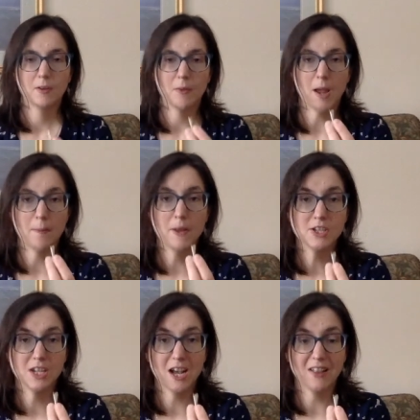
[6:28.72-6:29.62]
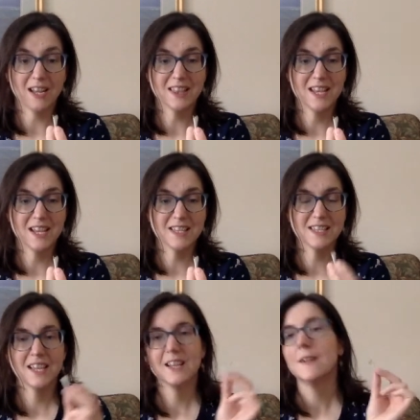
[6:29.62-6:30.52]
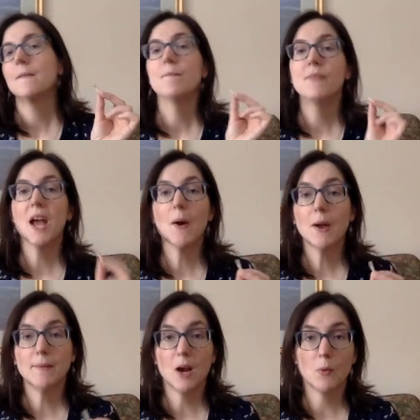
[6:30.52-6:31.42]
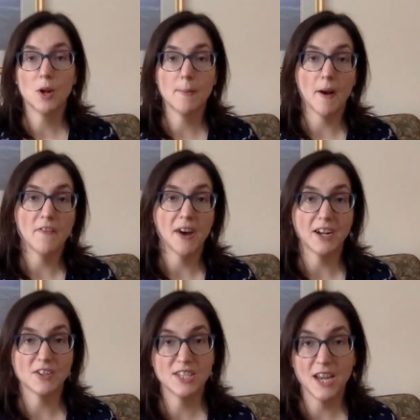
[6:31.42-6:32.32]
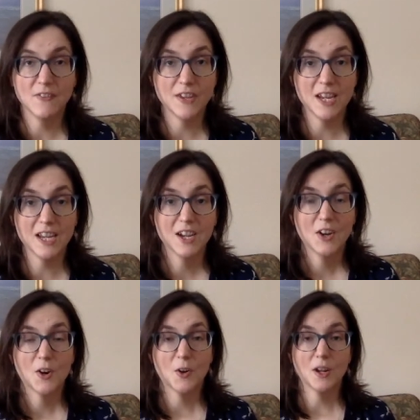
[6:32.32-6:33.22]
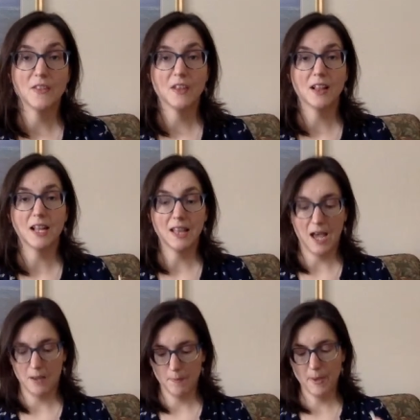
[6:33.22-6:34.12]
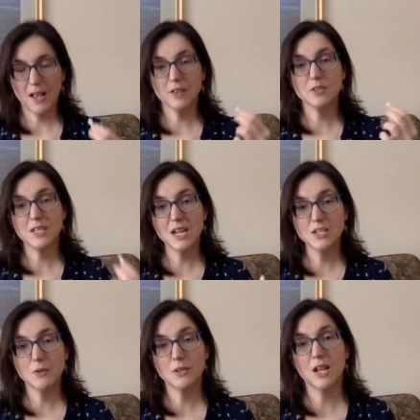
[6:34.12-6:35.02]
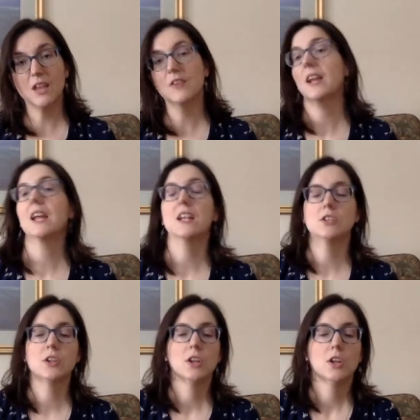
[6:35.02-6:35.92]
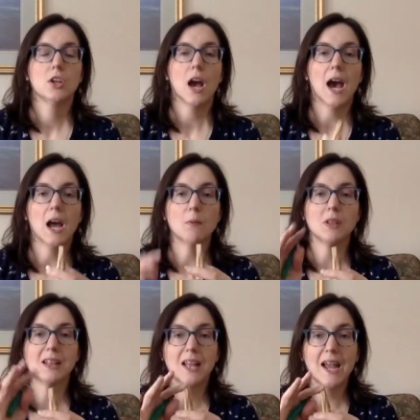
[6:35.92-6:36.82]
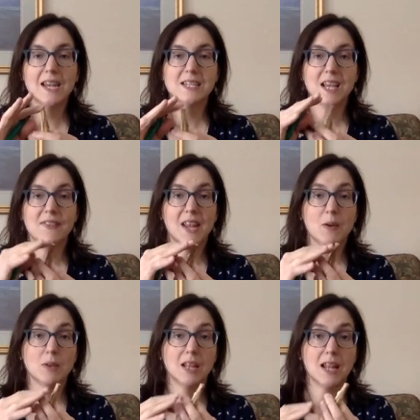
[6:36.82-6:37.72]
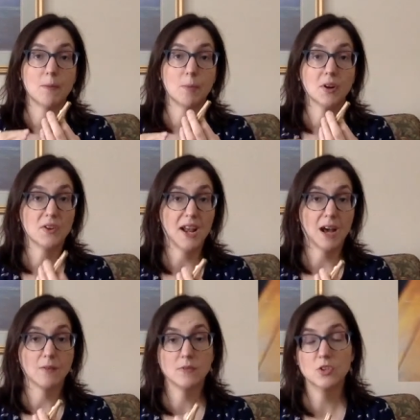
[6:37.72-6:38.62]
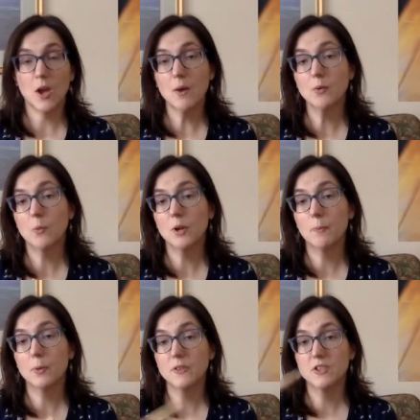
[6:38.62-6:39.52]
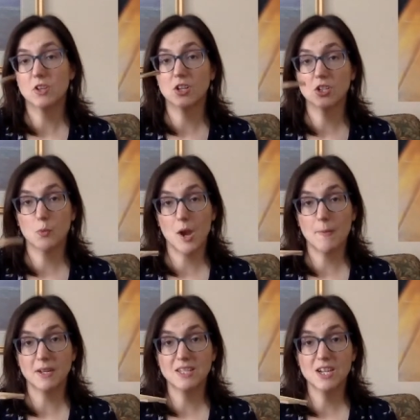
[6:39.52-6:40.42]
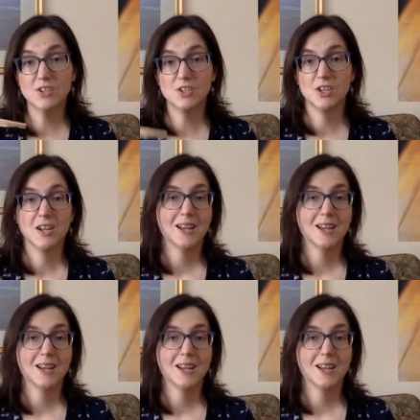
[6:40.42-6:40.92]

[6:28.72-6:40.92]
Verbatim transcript: right, pinch it out like this. Now I'm not worried about fire safety or anything like that. Palo Santo, on the other hand, I would light and then I would let it burn down. So I would want to put this on a ceramic dish.